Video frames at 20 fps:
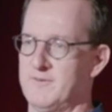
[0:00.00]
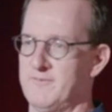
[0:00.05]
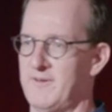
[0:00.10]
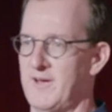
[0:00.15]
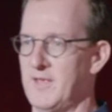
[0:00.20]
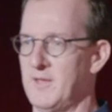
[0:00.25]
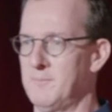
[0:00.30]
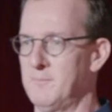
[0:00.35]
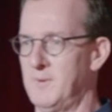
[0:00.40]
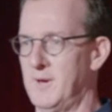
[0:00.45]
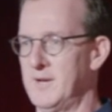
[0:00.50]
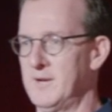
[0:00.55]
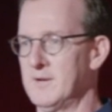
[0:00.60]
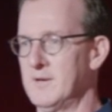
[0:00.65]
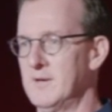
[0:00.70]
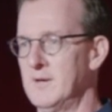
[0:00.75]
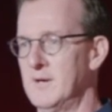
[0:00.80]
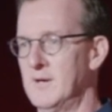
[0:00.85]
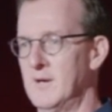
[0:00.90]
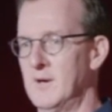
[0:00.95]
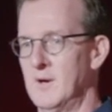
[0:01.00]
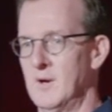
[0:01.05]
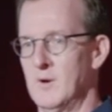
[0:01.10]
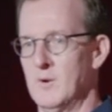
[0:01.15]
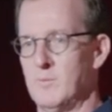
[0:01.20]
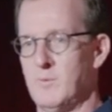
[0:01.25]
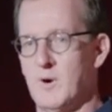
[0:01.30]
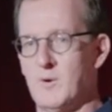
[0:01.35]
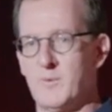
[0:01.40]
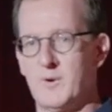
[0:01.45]
development,
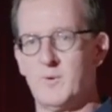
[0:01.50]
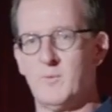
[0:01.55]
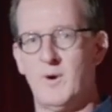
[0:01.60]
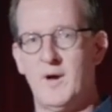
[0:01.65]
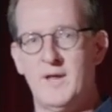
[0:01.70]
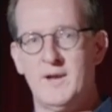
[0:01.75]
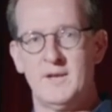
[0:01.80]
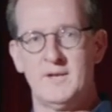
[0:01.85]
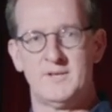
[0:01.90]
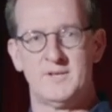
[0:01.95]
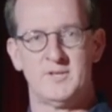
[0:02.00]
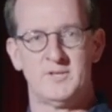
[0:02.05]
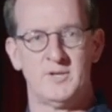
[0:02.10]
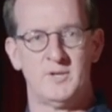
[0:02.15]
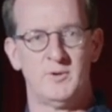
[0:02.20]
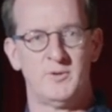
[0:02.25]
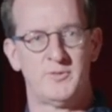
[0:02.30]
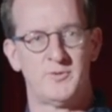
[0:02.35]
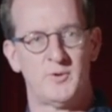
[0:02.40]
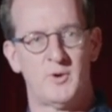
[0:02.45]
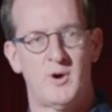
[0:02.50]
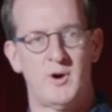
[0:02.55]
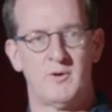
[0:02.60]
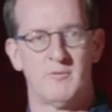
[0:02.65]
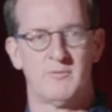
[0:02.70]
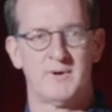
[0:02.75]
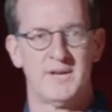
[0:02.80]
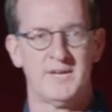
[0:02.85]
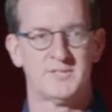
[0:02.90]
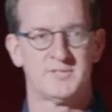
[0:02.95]
what we wanted to do through our
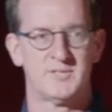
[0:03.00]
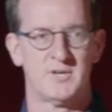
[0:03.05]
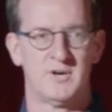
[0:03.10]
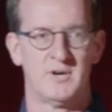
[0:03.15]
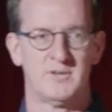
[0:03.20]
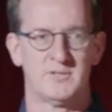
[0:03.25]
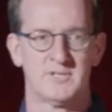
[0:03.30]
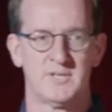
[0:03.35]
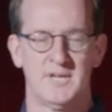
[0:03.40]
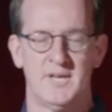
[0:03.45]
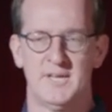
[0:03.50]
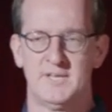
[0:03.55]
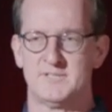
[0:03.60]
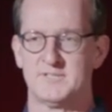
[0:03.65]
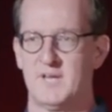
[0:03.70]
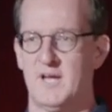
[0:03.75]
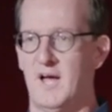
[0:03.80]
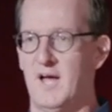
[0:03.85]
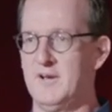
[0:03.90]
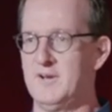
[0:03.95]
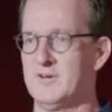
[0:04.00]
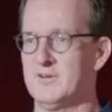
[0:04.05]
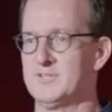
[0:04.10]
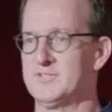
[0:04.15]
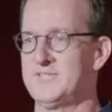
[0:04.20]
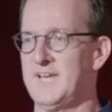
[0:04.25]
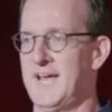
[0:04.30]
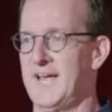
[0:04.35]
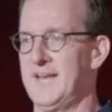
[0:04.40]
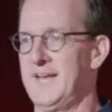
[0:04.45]
research is
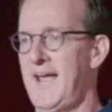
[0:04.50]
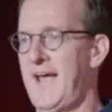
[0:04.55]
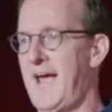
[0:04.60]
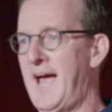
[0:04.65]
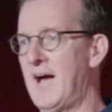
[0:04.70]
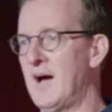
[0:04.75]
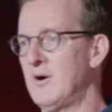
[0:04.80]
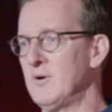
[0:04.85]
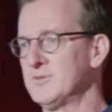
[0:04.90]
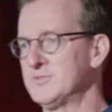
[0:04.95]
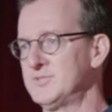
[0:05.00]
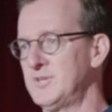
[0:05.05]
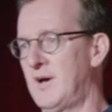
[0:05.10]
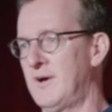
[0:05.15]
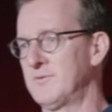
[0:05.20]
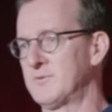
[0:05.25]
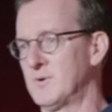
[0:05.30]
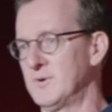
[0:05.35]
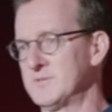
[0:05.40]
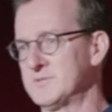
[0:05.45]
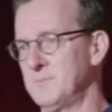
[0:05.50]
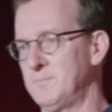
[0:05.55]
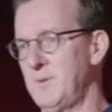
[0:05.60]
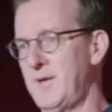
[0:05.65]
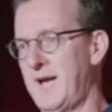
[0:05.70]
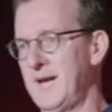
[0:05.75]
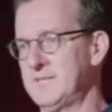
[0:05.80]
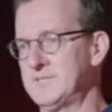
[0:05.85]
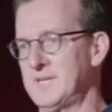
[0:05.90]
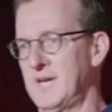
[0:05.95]
understand how software
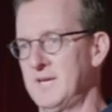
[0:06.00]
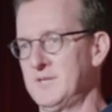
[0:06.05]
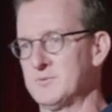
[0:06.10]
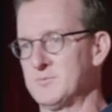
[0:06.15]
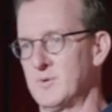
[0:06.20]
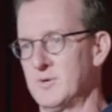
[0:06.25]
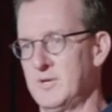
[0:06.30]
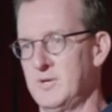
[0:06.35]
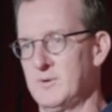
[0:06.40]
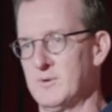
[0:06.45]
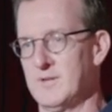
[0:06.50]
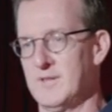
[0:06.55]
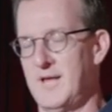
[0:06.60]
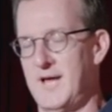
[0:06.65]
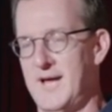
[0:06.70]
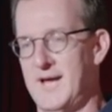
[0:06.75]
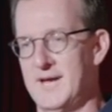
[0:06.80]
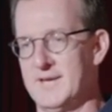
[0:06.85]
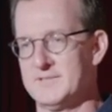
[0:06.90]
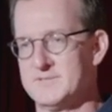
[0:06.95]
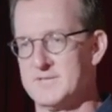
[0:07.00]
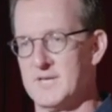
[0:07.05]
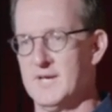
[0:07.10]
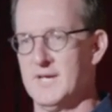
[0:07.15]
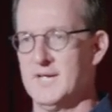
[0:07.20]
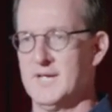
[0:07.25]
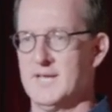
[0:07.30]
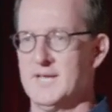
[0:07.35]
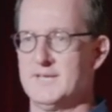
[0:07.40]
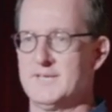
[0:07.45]
supply chains were utilized
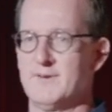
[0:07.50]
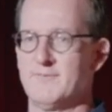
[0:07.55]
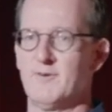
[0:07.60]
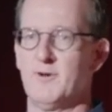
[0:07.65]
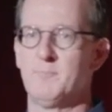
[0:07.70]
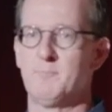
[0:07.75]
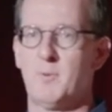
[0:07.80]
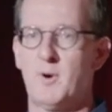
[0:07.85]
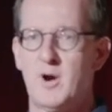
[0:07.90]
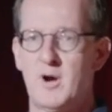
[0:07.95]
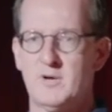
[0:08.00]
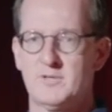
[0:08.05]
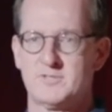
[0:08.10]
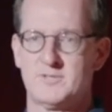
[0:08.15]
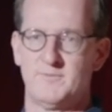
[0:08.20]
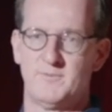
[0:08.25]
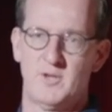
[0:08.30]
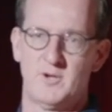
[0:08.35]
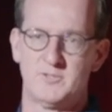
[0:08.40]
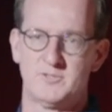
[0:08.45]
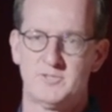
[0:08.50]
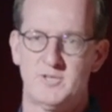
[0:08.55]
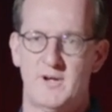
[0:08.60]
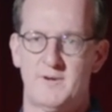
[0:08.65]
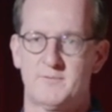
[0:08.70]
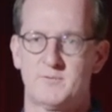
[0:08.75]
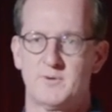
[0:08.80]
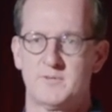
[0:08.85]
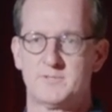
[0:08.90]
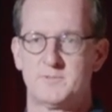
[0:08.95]
and different parts of those
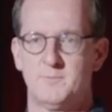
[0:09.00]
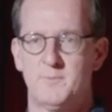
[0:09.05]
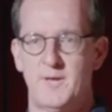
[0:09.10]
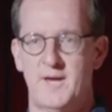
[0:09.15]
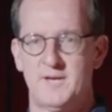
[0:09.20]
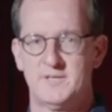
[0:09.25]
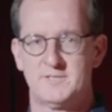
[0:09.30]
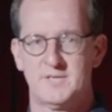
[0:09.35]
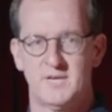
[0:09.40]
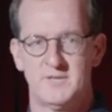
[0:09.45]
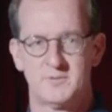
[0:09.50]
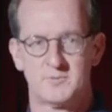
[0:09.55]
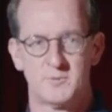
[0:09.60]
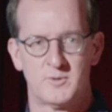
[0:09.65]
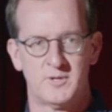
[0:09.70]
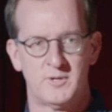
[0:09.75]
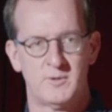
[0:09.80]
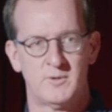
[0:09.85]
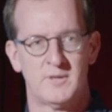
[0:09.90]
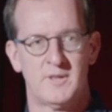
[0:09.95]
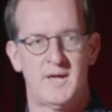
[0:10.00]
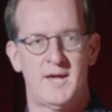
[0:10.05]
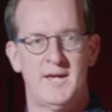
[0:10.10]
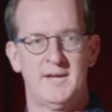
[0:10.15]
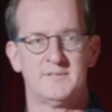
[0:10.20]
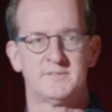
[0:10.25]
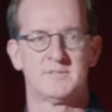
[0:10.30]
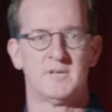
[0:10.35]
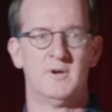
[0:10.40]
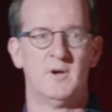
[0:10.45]
software supply chains were
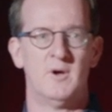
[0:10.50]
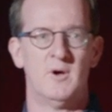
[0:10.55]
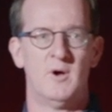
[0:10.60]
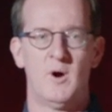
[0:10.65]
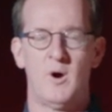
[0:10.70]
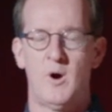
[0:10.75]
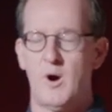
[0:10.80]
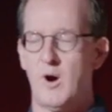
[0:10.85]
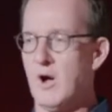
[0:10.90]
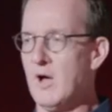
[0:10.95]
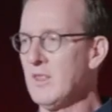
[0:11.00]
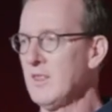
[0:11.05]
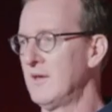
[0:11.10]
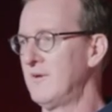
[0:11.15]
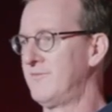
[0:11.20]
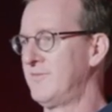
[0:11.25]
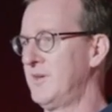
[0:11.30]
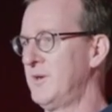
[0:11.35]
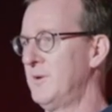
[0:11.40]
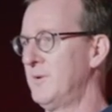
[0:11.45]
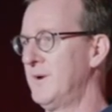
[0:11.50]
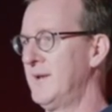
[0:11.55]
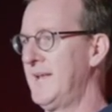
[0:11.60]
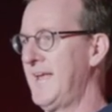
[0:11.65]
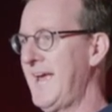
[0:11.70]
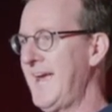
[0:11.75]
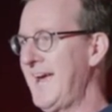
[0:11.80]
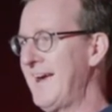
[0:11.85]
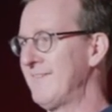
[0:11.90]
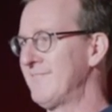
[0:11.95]
utilized. All of you
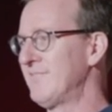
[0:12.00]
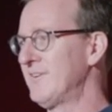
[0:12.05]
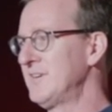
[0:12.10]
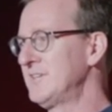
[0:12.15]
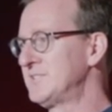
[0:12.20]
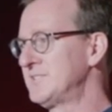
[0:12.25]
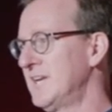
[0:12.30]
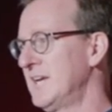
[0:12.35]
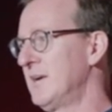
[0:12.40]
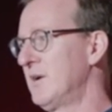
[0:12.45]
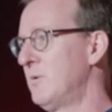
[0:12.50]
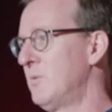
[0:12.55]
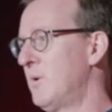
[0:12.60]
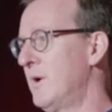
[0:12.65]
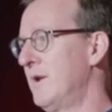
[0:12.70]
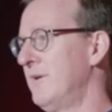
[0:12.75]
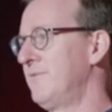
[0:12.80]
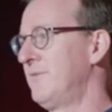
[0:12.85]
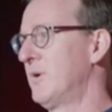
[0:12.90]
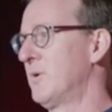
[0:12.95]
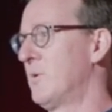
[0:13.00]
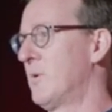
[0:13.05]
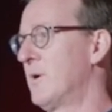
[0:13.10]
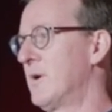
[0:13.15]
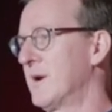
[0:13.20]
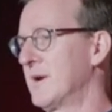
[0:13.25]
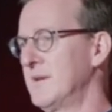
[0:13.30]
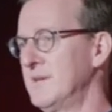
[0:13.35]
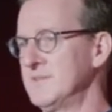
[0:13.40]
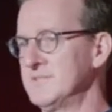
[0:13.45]
in every single one of your
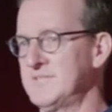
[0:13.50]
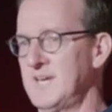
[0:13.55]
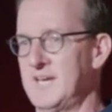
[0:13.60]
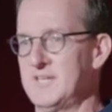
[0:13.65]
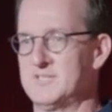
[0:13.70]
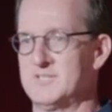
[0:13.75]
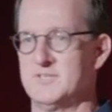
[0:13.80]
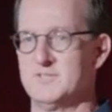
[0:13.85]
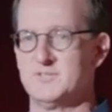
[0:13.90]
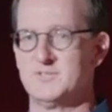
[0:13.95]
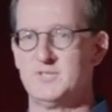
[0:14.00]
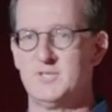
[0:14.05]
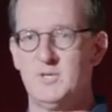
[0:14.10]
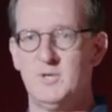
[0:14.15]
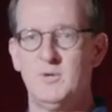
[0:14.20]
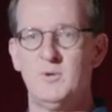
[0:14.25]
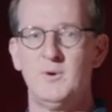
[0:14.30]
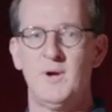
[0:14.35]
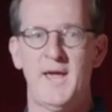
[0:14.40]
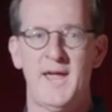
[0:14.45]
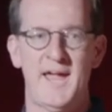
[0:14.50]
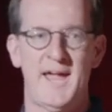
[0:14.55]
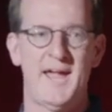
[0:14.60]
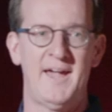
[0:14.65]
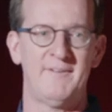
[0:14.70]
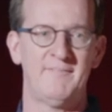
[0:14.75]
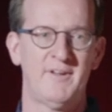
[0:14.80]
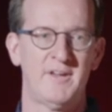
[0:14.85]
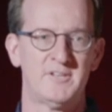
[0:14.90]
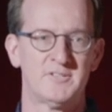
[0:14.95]
organizations, you
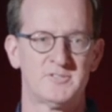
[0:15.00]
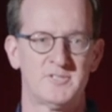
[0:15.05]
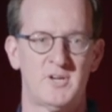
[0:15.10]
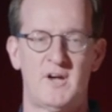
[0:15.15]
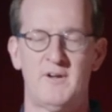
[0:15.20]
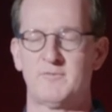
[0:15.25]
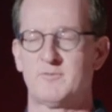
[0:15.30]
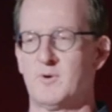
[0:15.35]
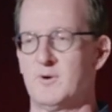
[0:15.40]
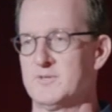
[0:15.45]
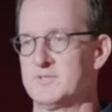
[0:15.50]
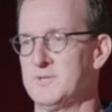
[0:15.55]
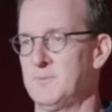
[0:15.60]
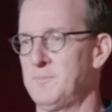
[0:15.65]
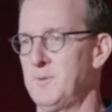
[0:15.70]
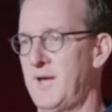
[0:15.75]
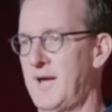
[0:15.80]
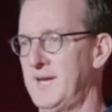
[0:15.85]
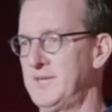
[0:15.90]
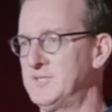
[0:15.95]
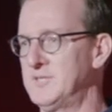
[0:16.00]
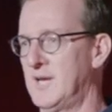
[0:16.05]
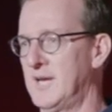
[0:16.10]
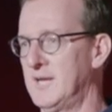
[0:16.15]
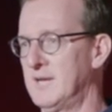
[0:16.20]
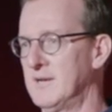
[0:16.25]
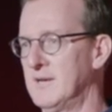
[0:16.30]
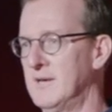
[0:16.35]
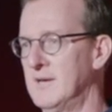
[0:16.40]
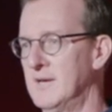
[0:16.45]
have a software supply
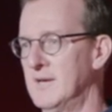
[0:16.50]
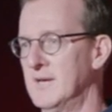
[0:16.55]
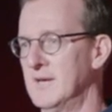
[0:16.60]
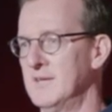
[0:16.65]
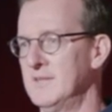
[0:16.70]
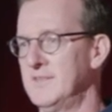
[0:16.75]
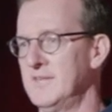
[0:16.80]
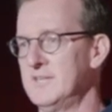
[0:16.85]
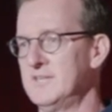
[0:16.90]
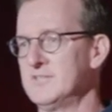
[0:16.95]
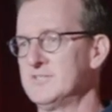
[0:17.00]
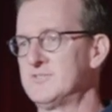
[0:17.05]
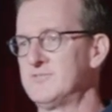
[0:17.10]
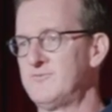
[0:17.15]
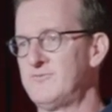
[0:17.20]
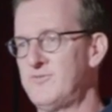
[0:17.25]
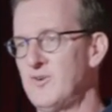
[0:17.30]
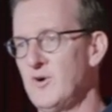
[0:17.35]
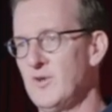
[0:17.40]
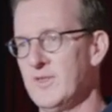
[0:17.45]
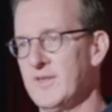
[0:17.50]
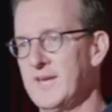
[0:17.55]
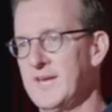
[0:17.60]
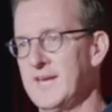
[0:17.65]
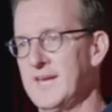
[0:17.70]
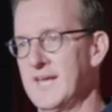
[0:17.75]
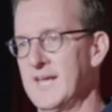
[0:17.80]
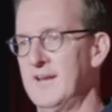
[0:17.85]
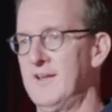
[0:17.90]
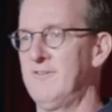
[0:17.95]
chain that is
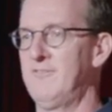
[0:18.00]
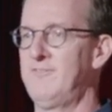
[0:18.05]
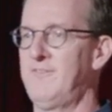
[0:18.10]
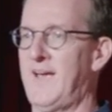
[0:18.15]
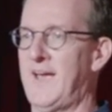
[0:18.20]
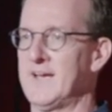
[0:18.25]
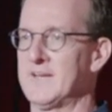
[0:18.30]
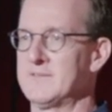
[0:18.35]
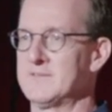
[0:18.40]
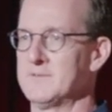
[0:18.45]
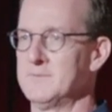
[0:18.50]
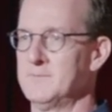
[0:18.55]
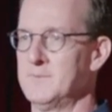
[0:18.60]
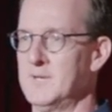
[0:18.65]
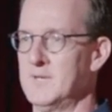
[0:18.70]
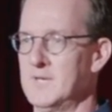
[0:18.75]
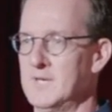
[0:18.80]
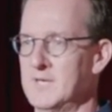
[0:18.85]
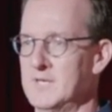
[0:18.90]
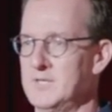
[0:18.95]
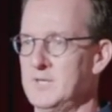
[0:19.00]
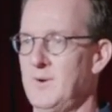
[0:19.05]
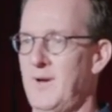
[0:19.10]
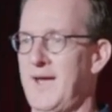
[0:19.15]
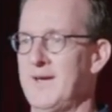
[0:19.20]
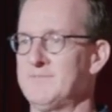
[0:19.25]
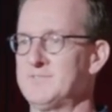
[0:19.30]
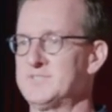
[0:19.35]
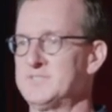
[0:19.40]
fully in effect. You have